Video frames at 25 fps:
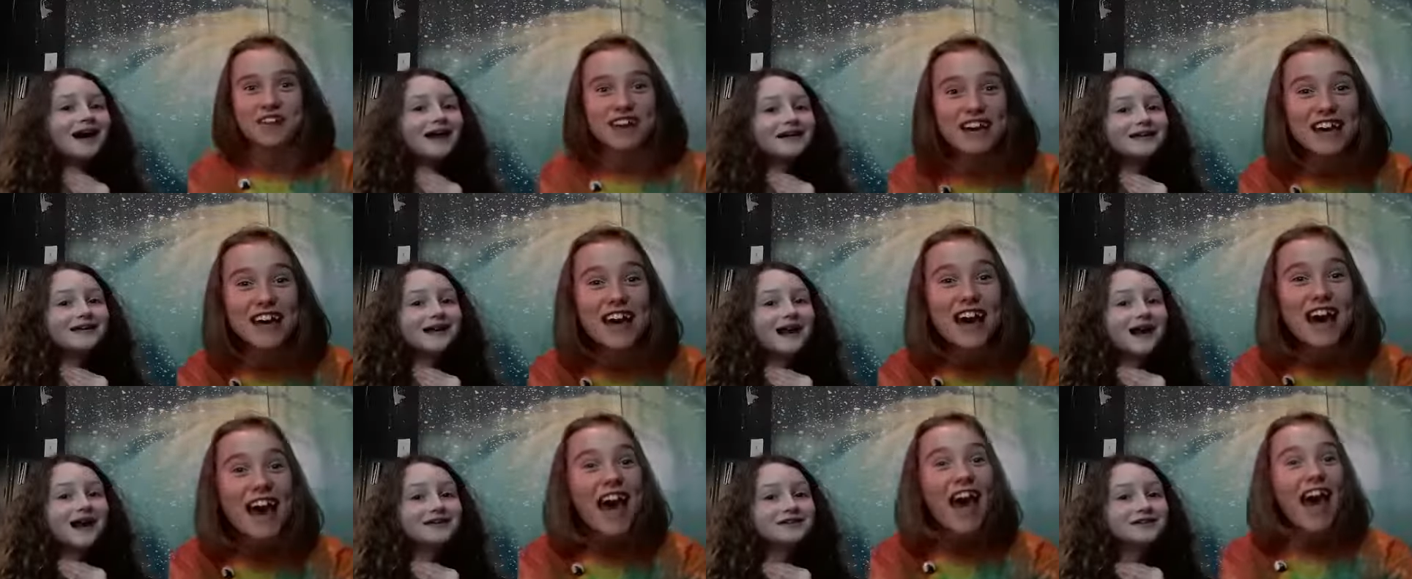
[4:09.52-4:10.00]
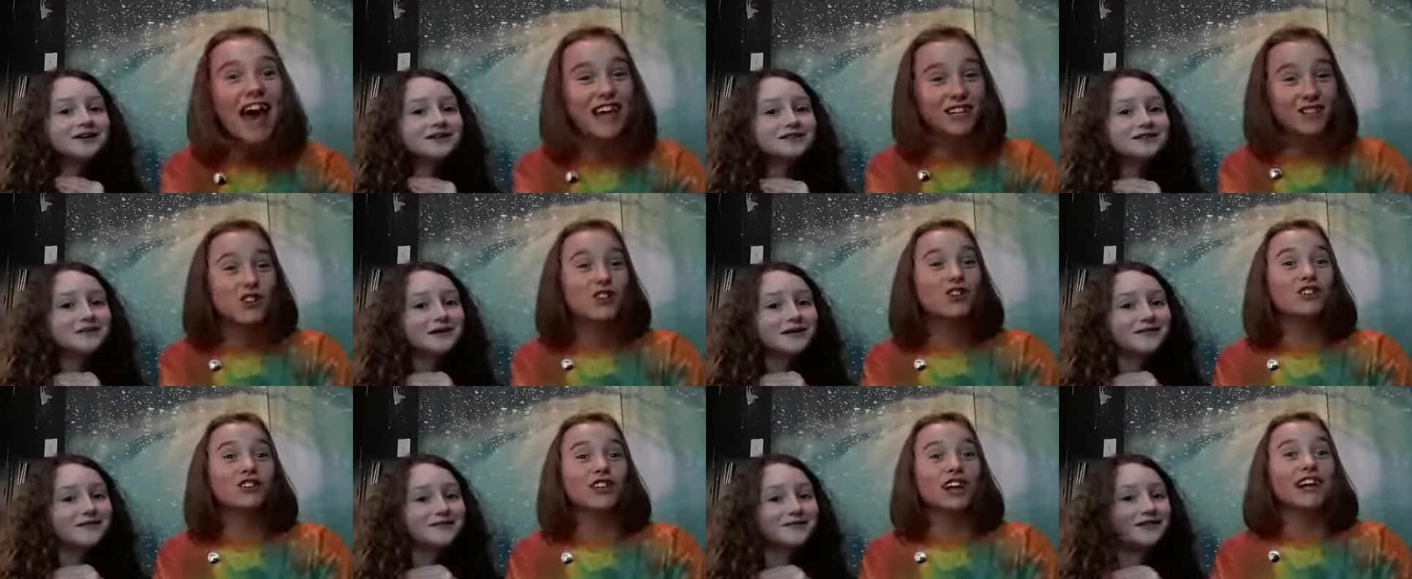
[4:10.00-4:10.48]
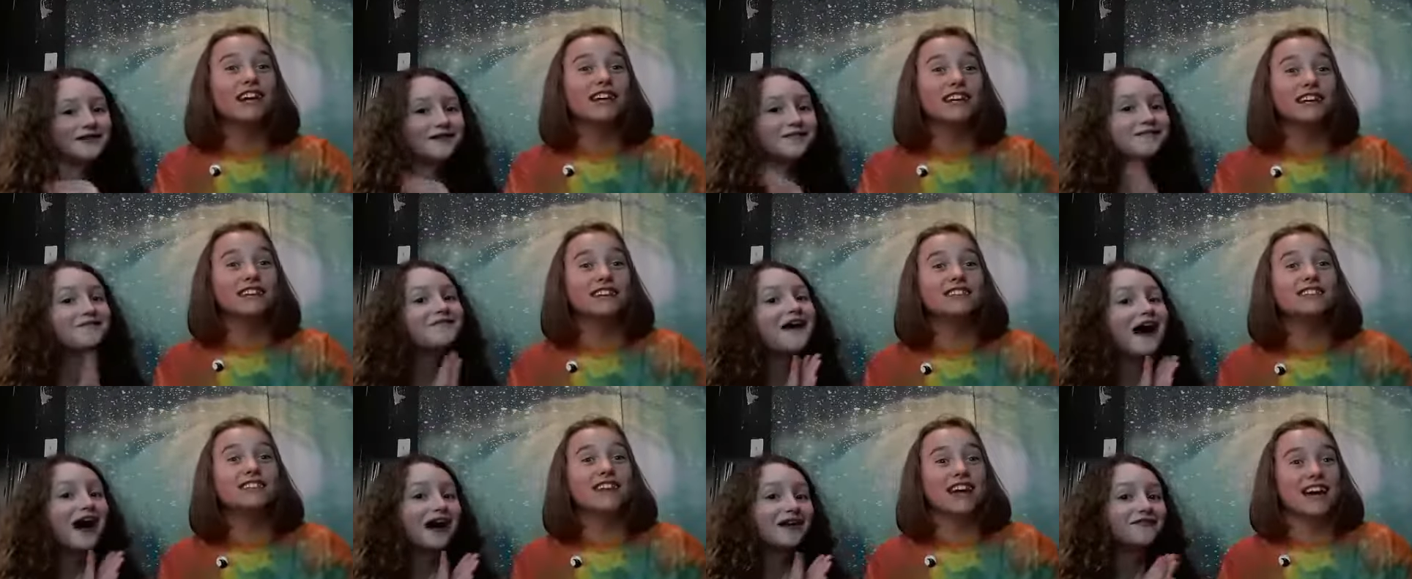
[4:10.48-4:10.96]
Speaker 1: it yeah it took like, like,
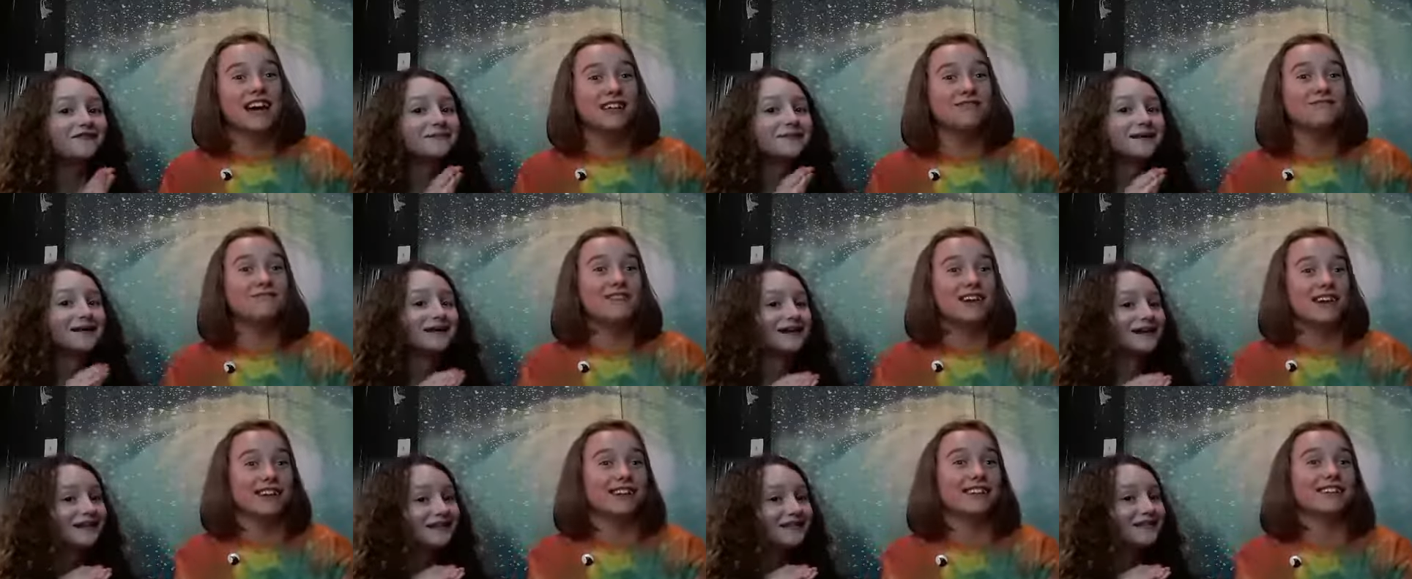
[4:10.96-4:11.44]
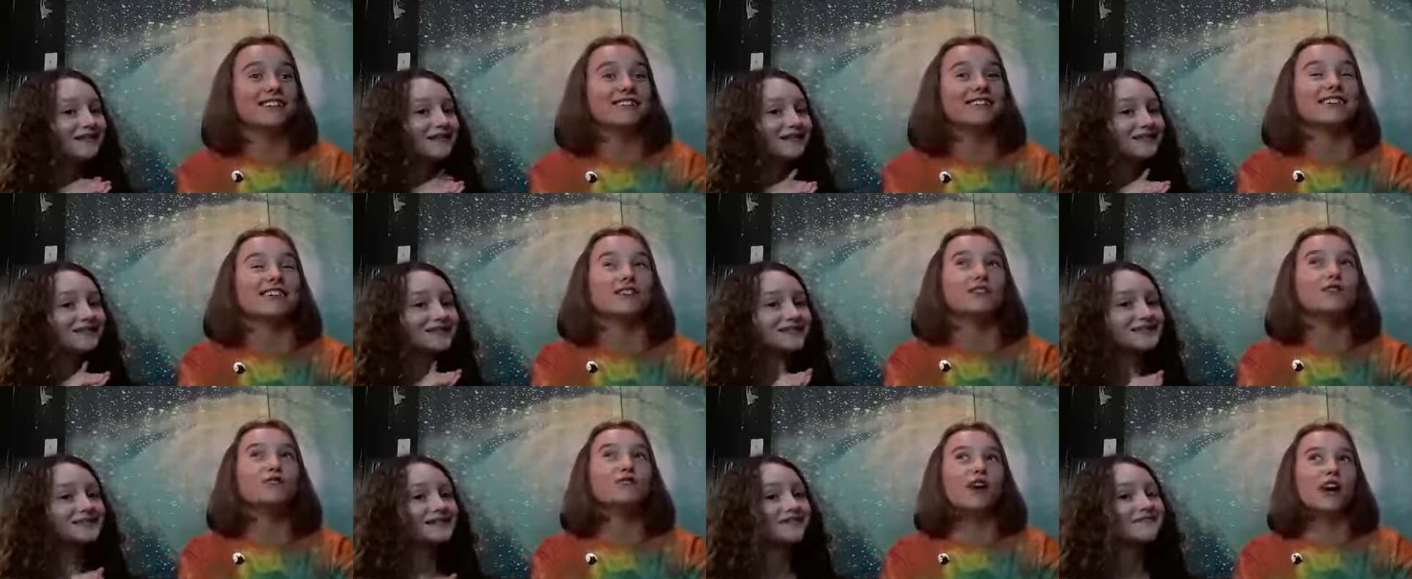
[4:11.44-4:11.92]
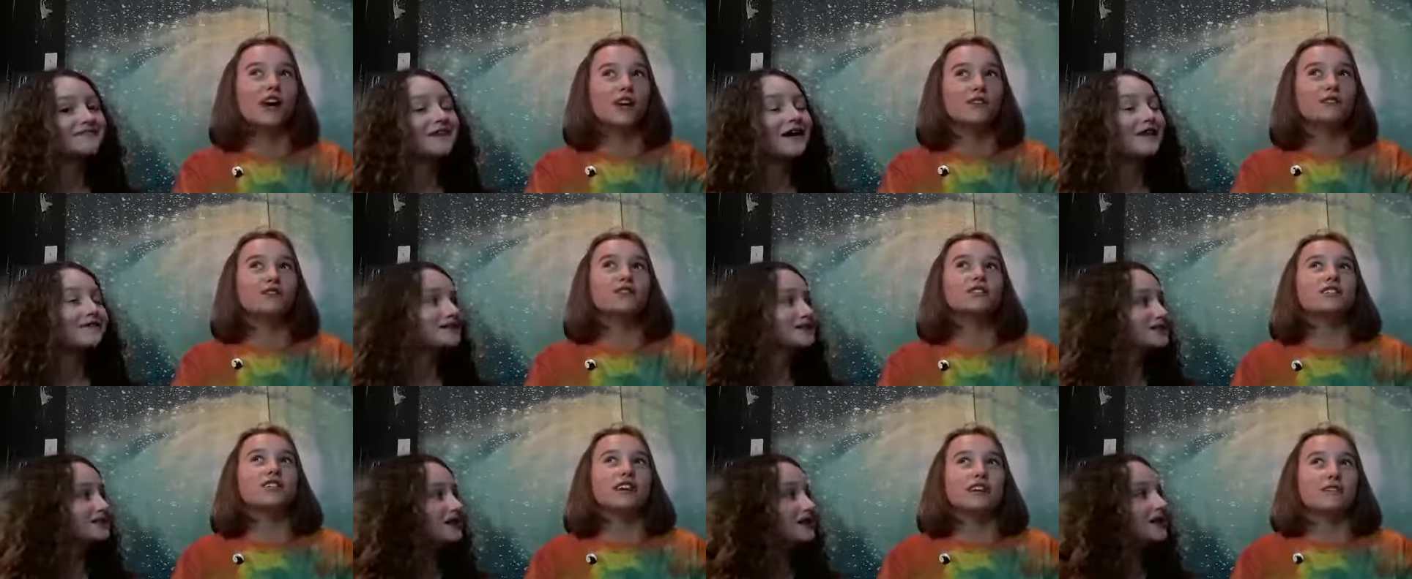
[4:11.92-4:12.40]
five 10 minutes, minutes like
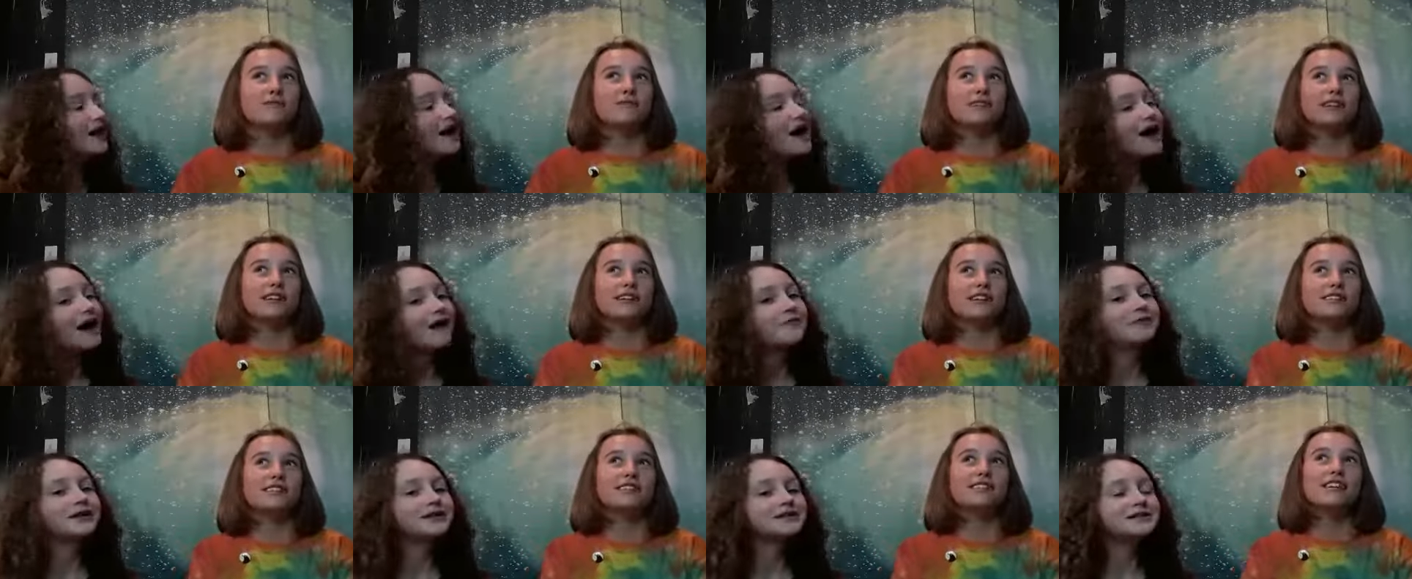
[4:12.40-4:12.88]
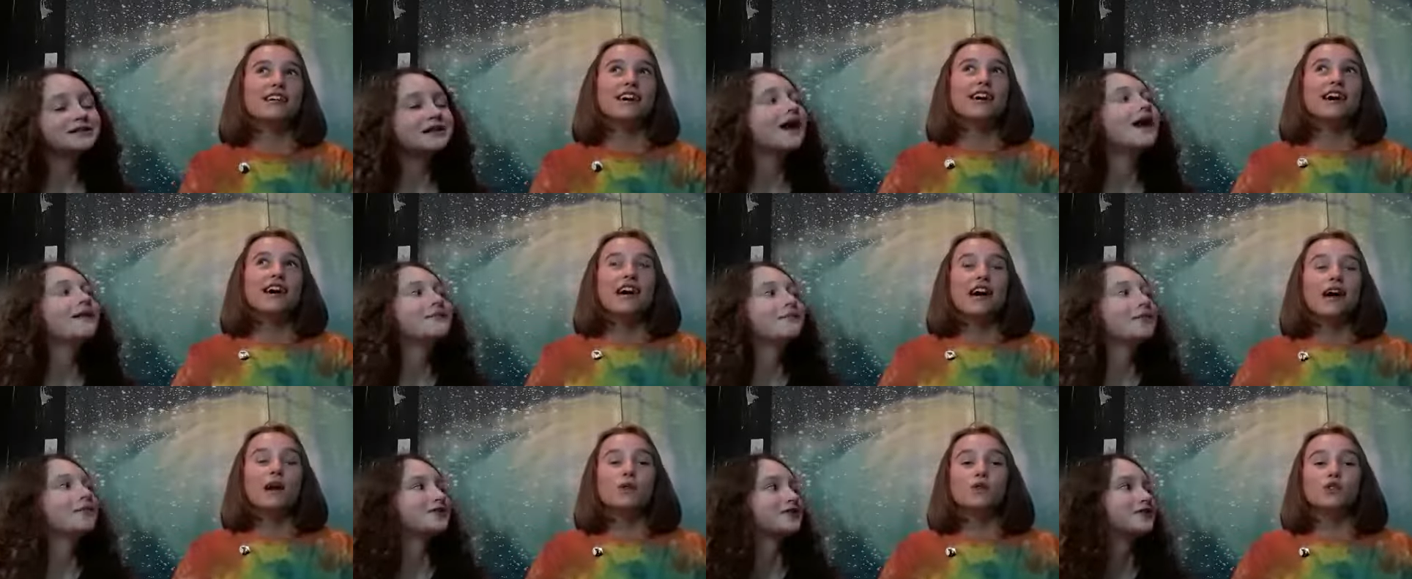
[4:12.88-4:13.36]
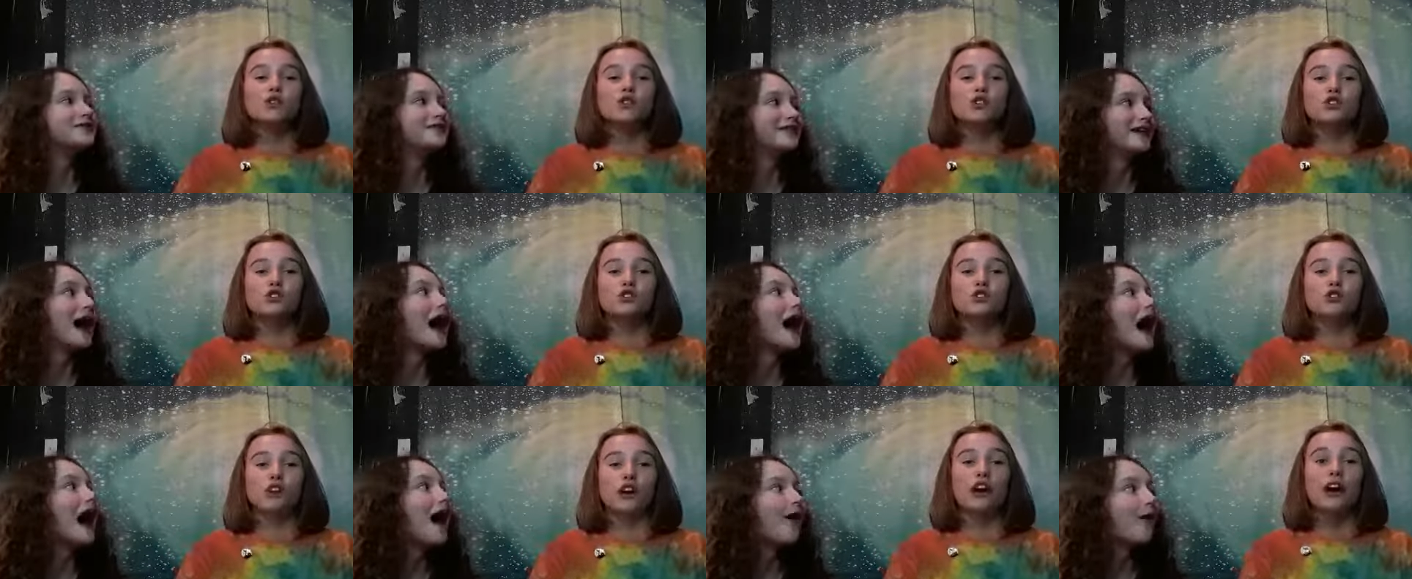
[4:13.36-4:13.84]
five, five to, to ten minutes we had to cut most it of
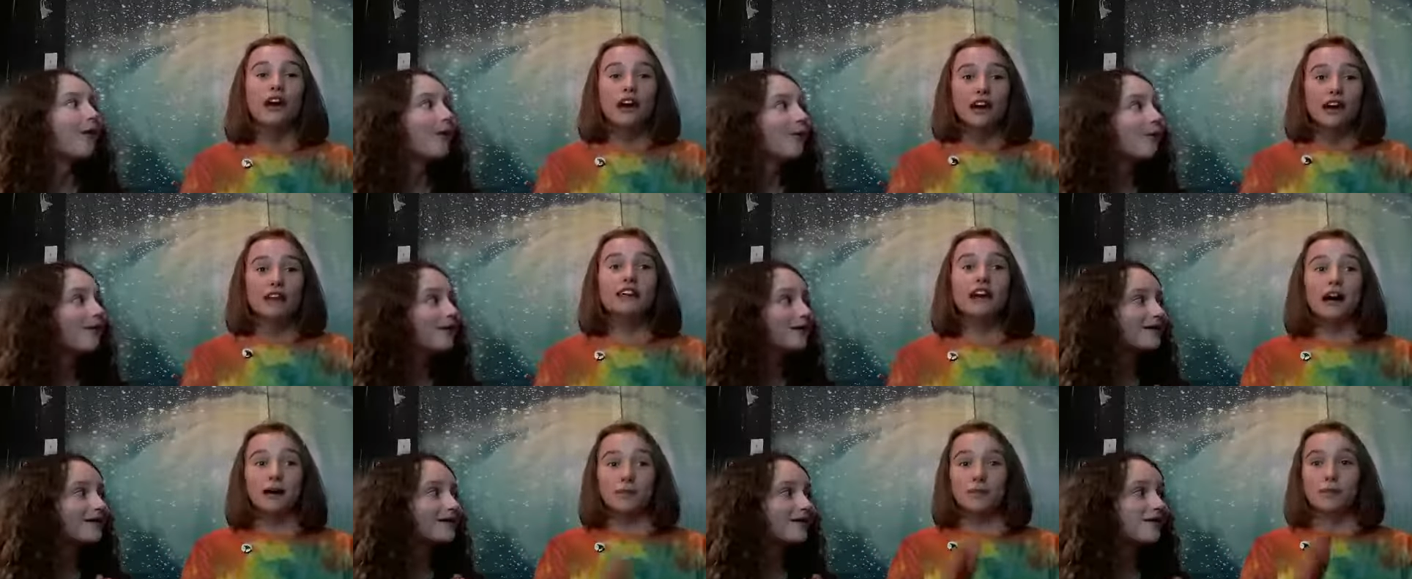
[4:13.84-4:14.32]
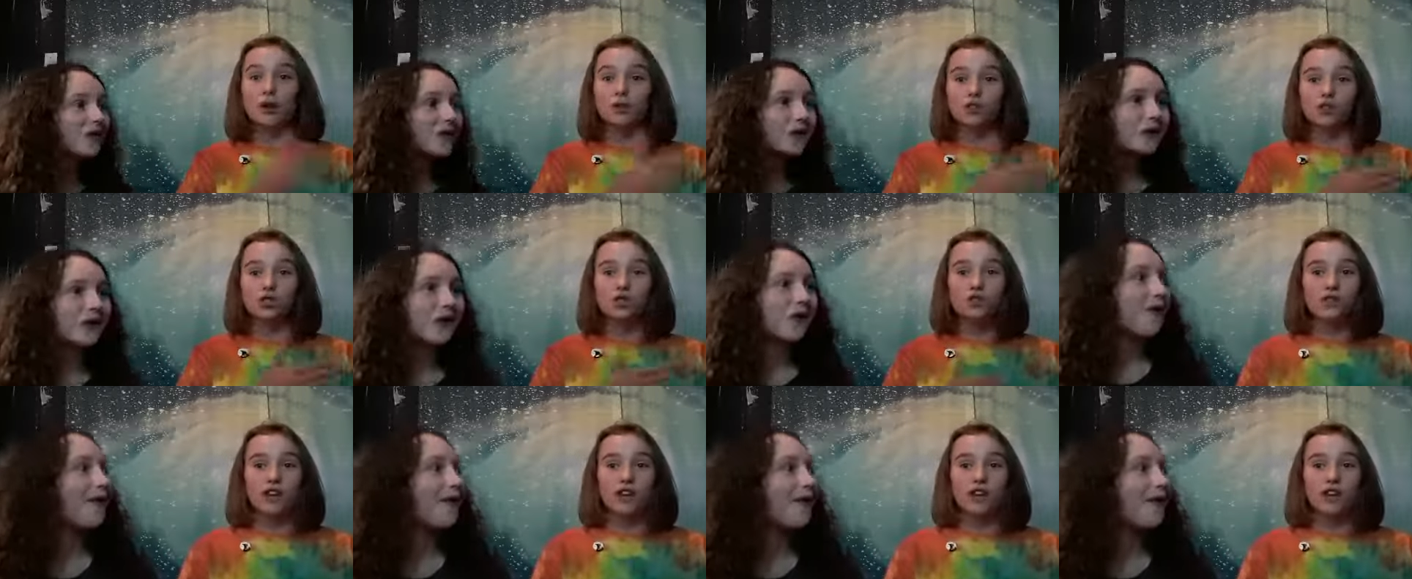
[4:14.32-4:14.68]
it cr- out yeah most